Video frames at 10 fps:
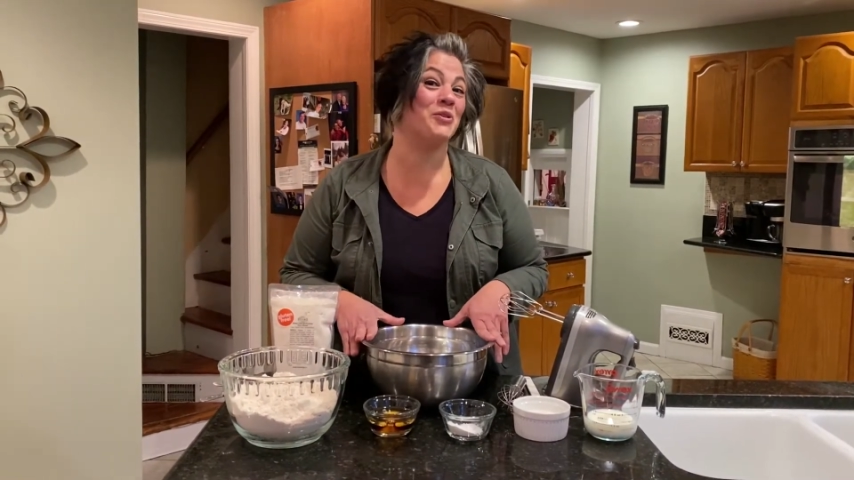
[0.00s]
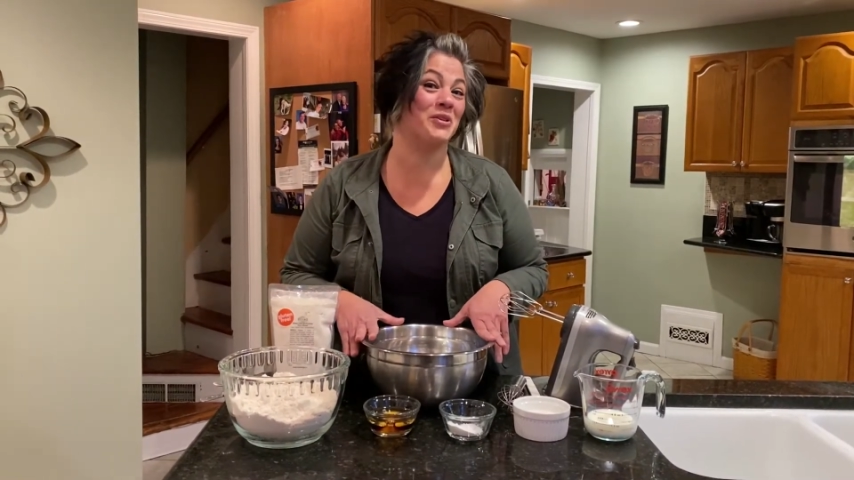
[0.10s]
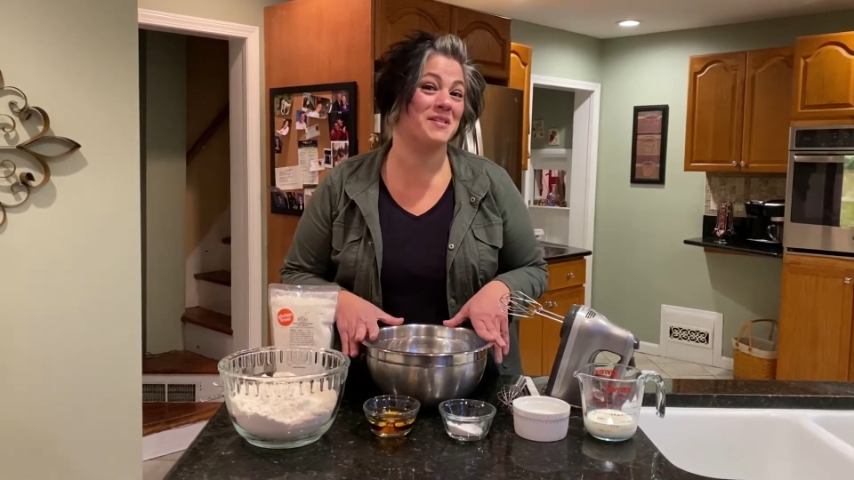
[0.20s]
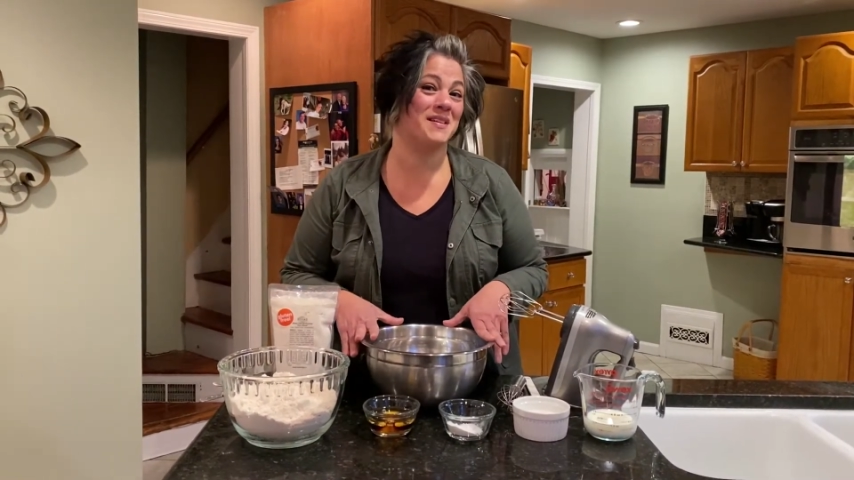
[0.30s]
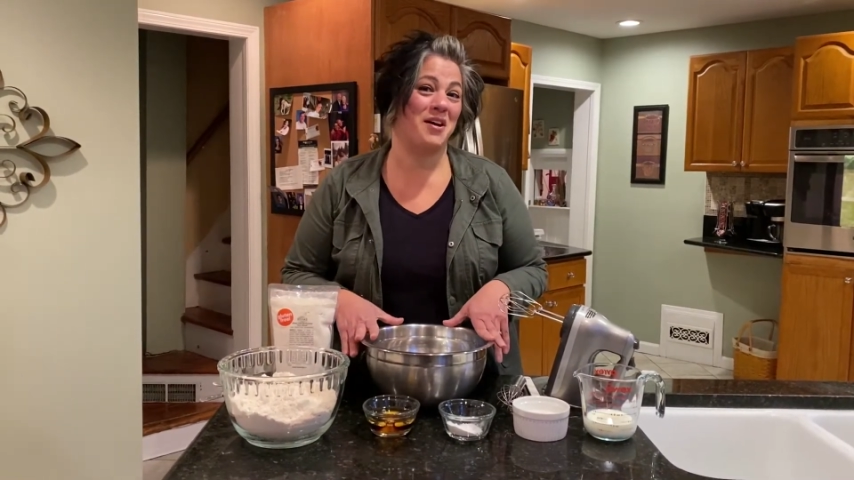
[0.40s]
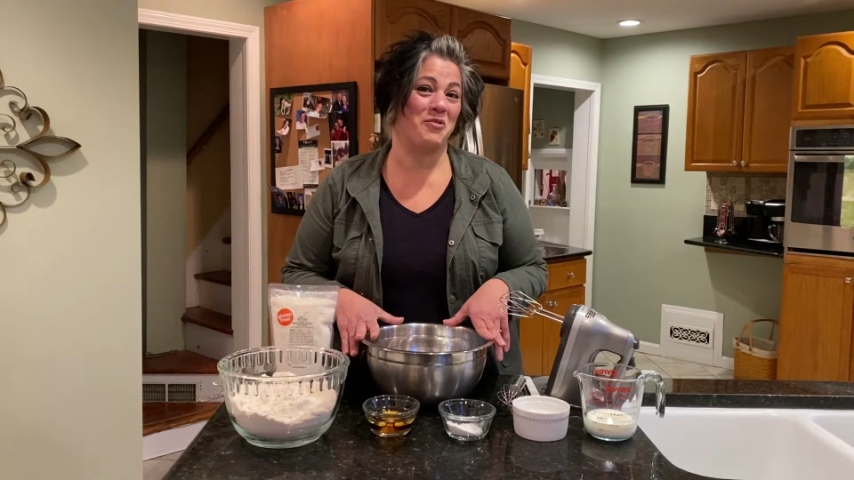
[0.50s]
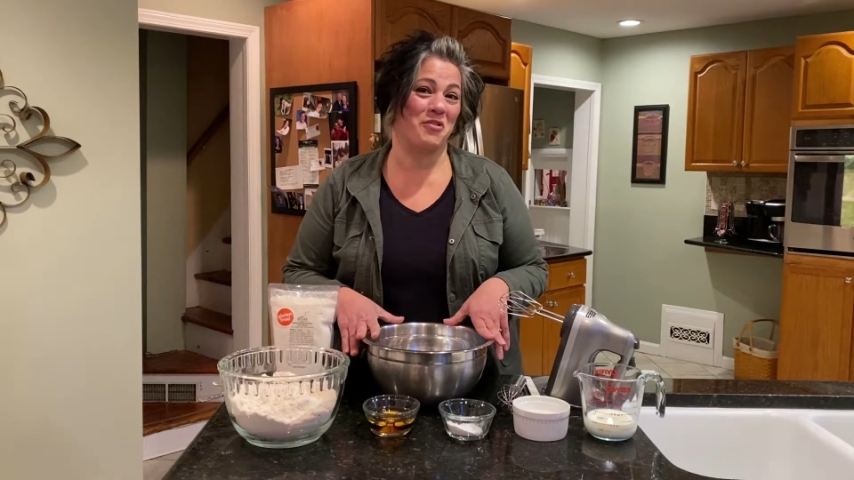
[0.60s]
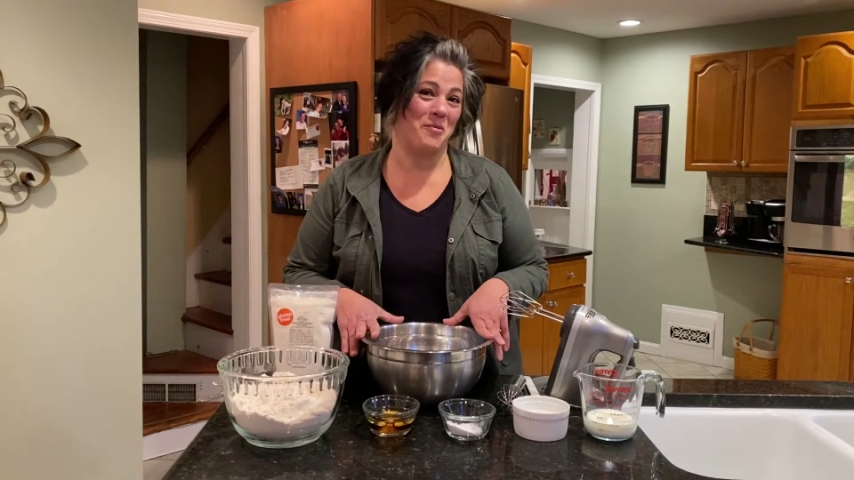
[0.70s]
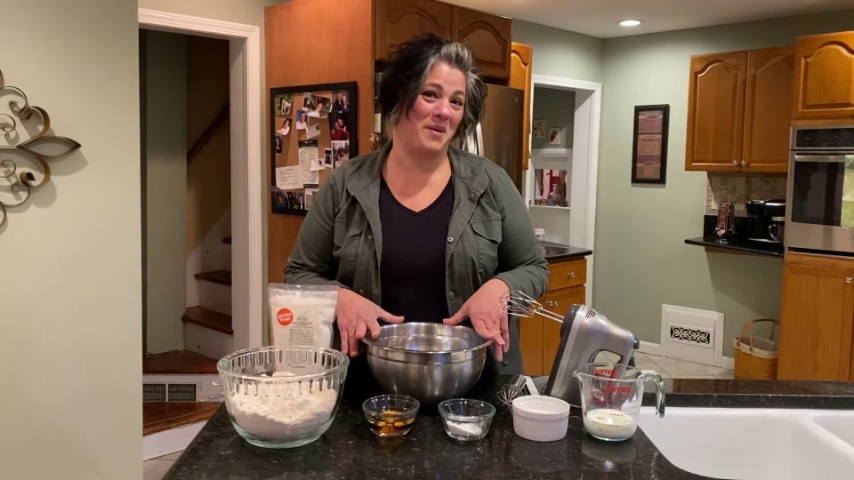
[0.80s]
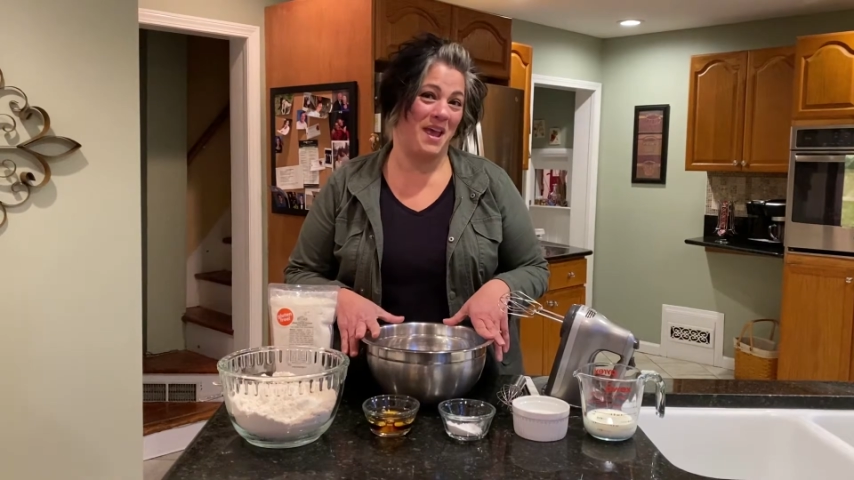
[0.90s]
York style
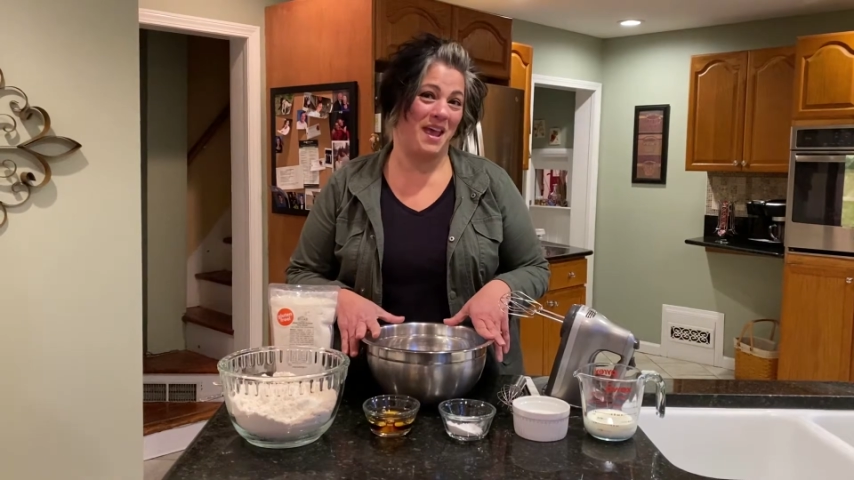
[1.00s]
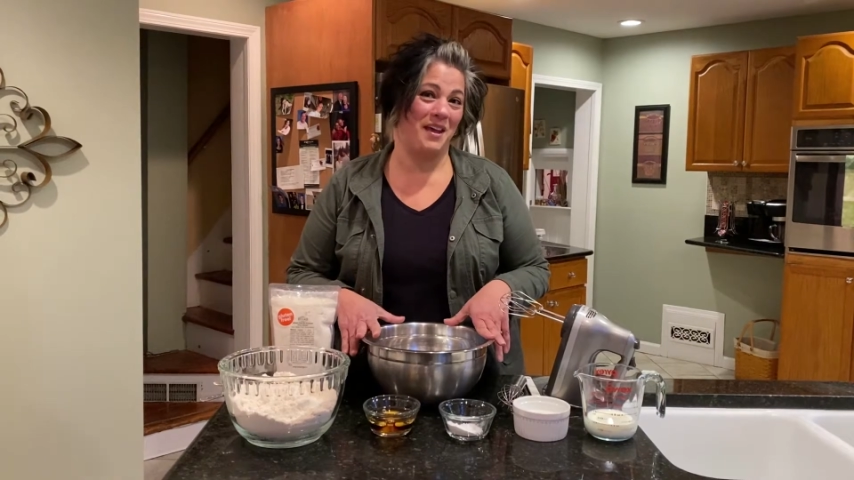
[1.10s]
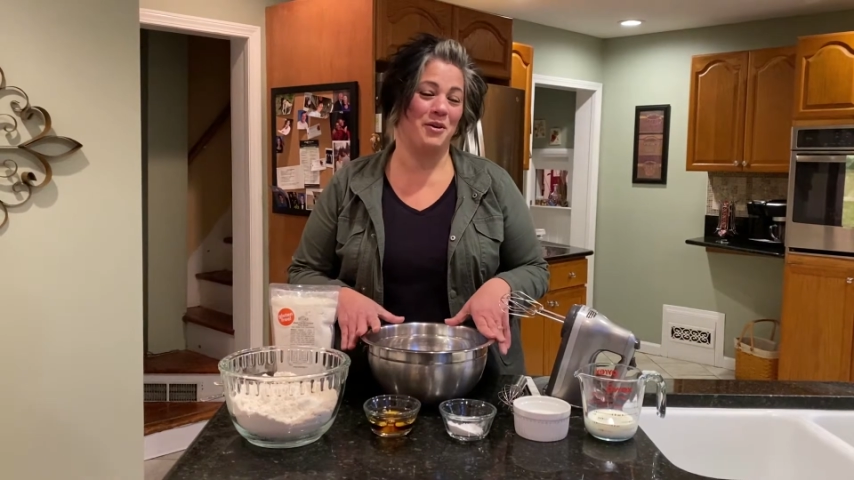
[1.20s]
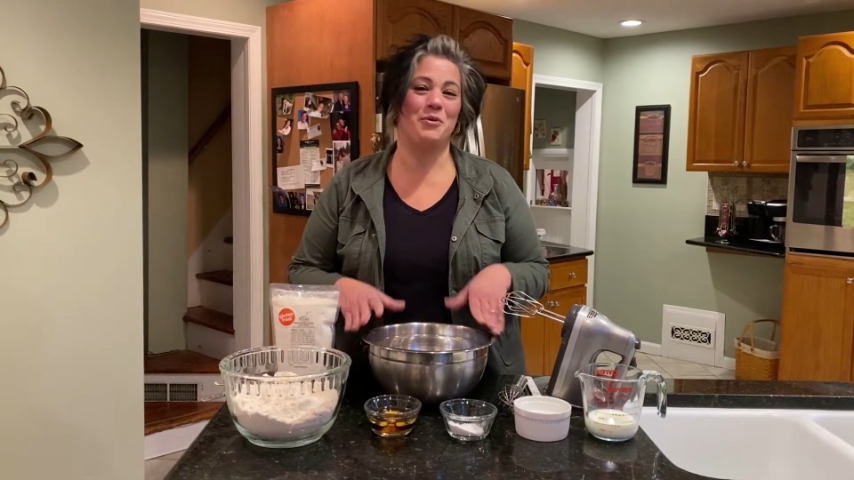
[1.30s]
crumb cake.